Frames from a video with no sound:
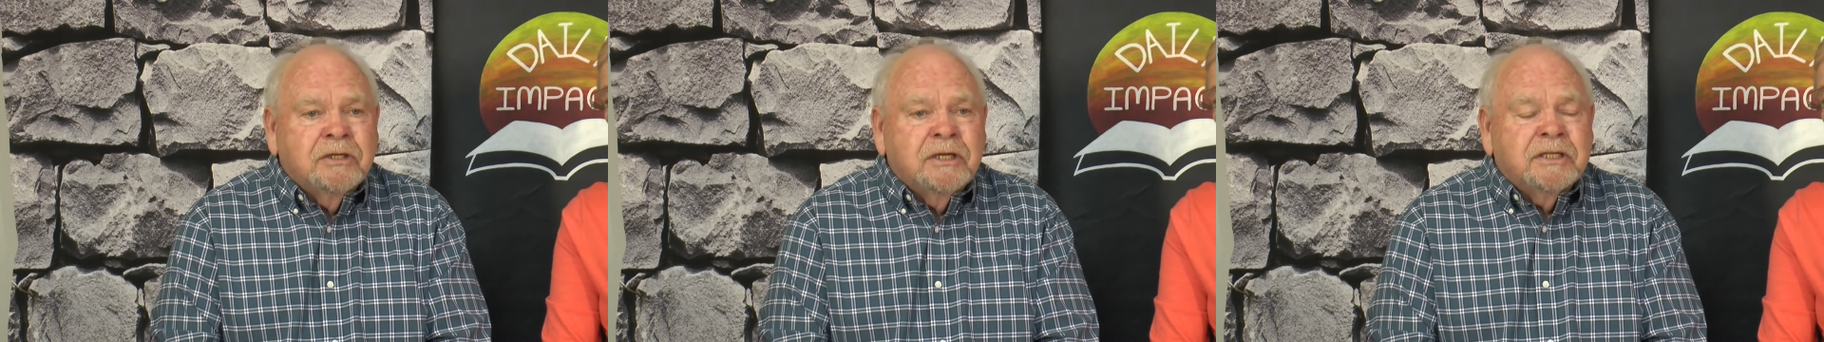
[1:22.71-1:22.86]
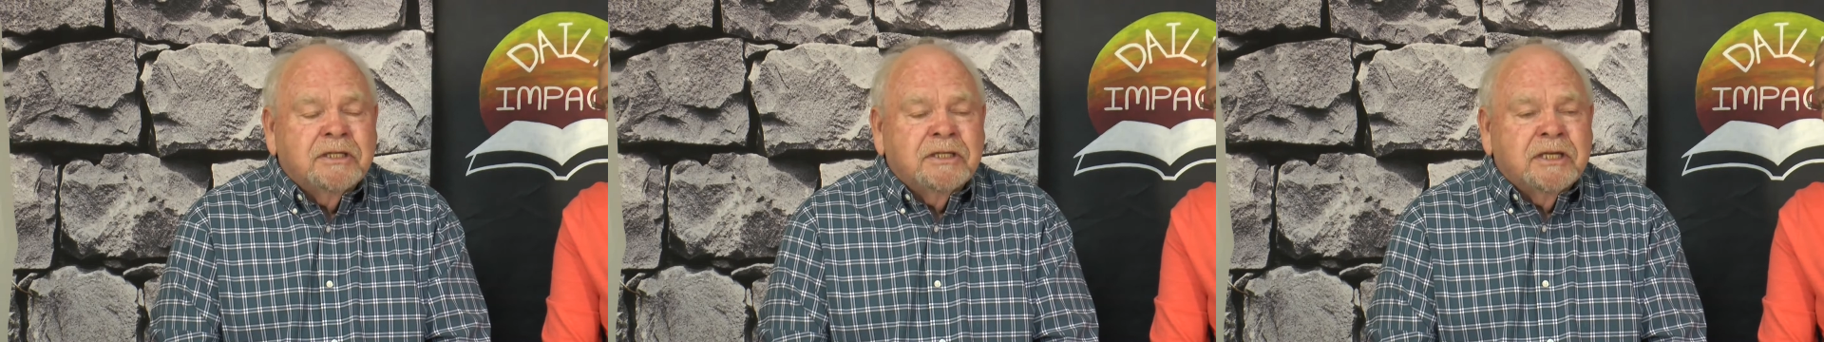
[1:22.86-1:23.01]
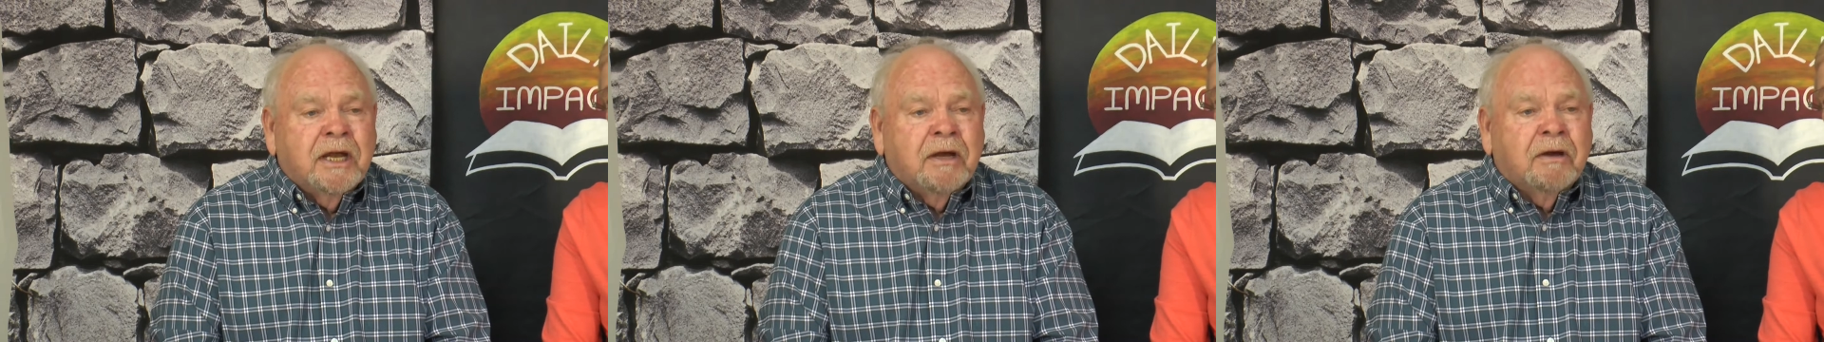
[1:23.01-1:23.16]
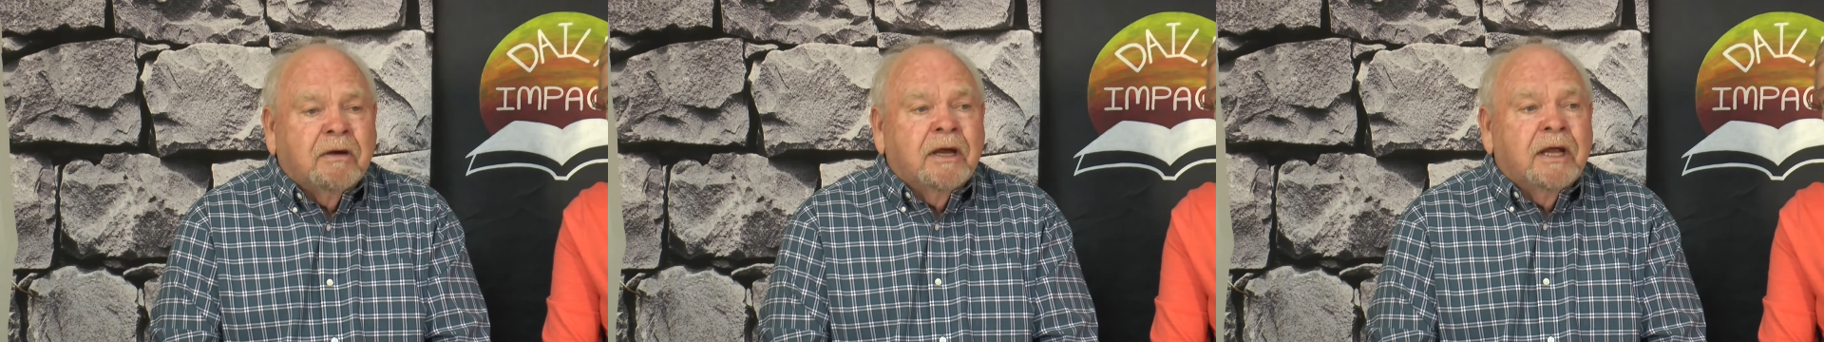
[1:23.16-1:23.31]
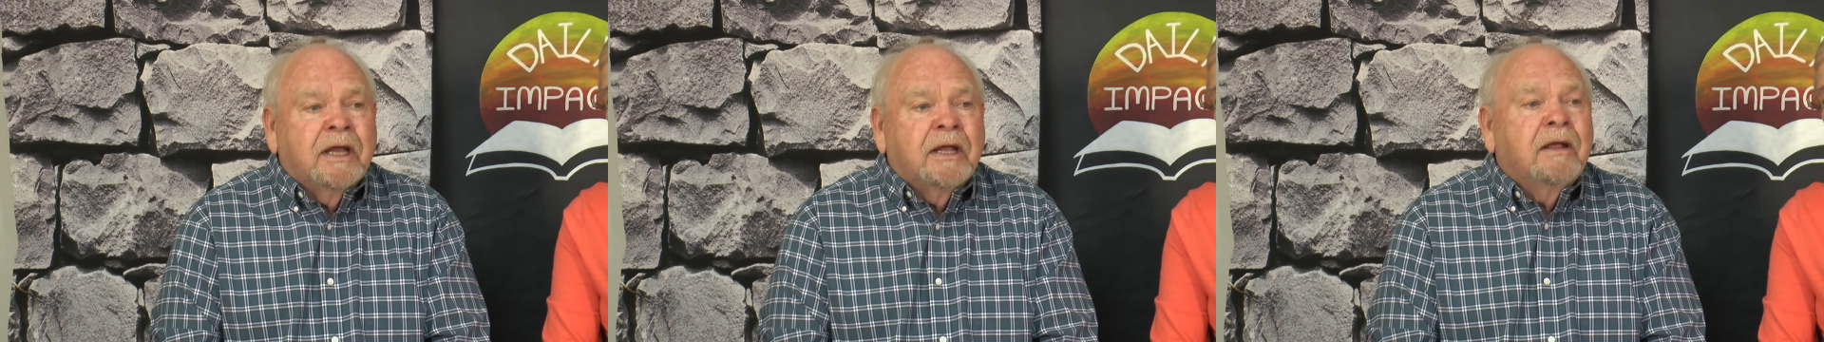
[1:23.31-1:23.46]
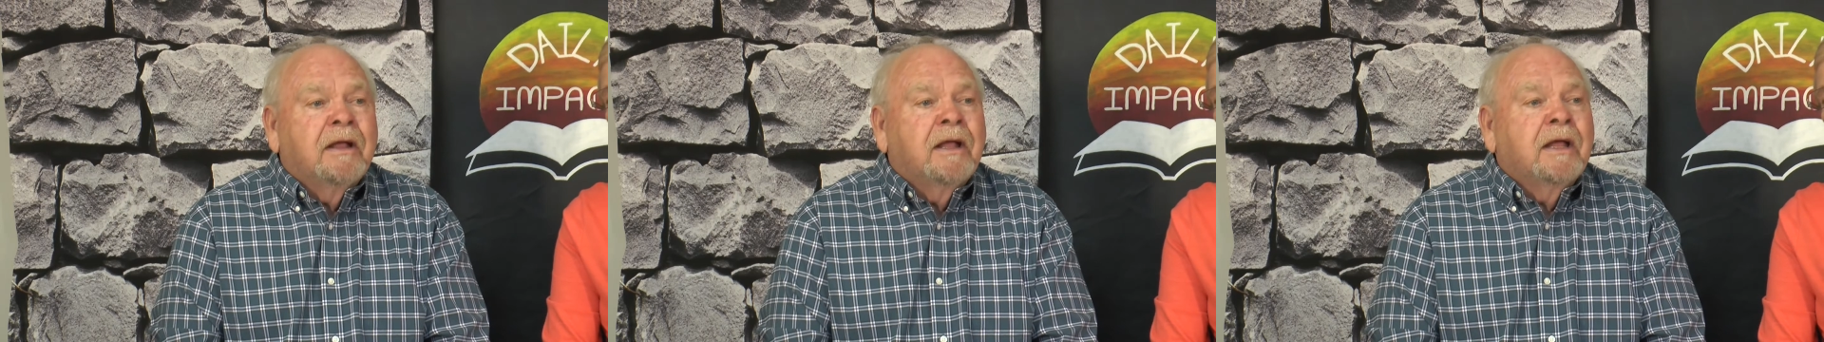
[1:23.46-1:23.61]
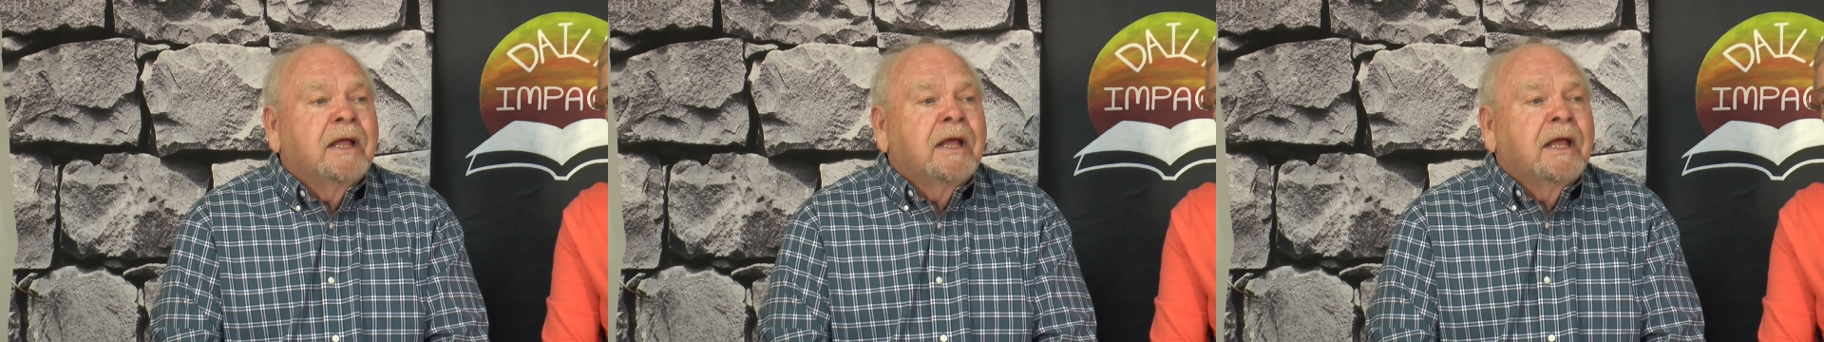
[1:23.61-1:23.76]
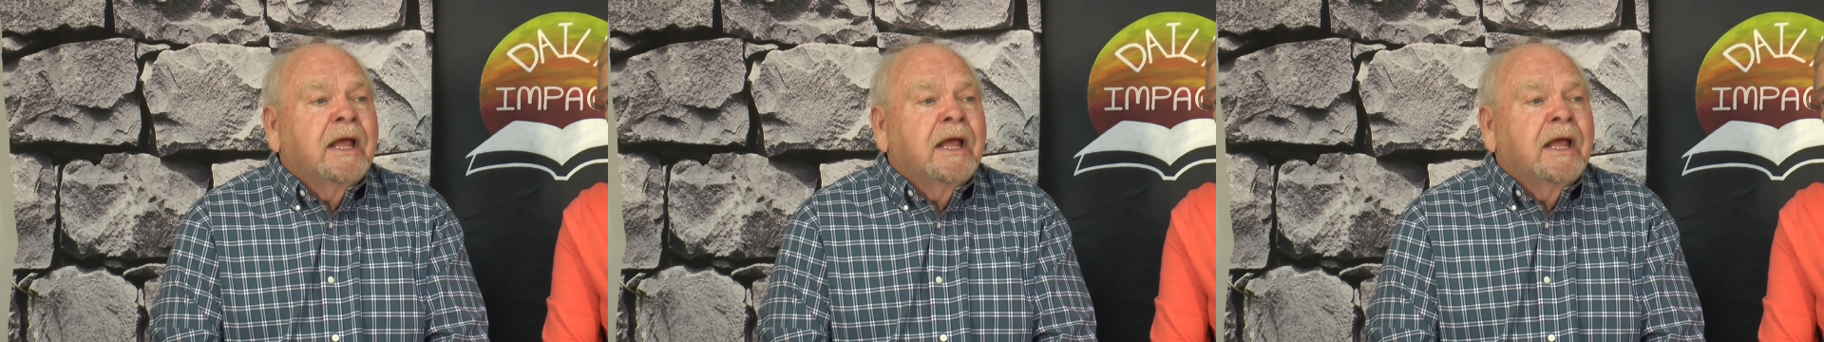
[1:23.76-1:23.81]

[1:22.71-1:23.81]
to tarry,